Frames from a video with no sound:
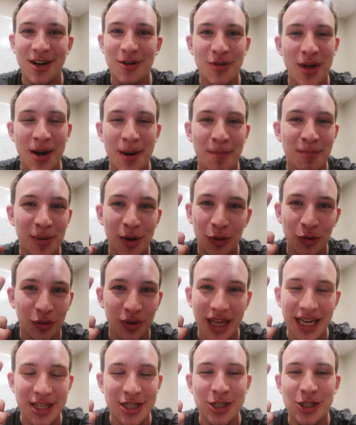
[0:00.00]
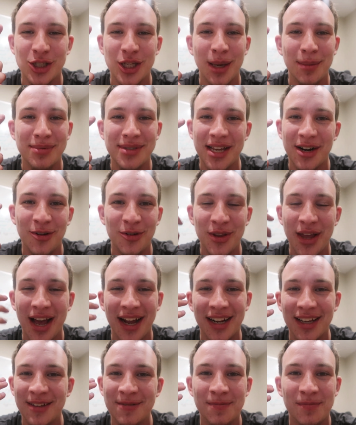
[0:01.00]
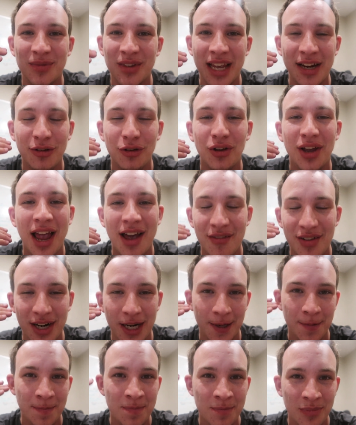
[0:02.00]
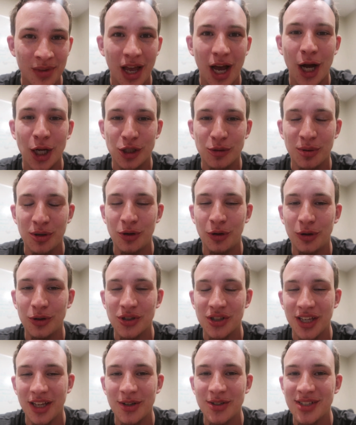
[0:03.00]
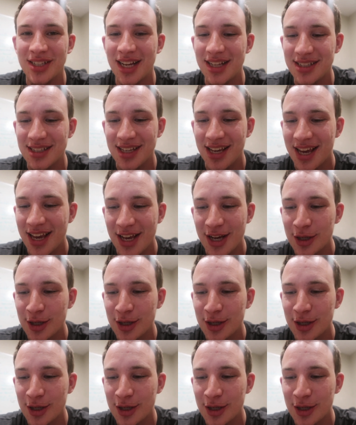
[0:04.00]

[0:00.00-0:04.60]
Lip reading: They don't know how to build relationships. They don't know how to, like, really have any entrepreneurial skill sets.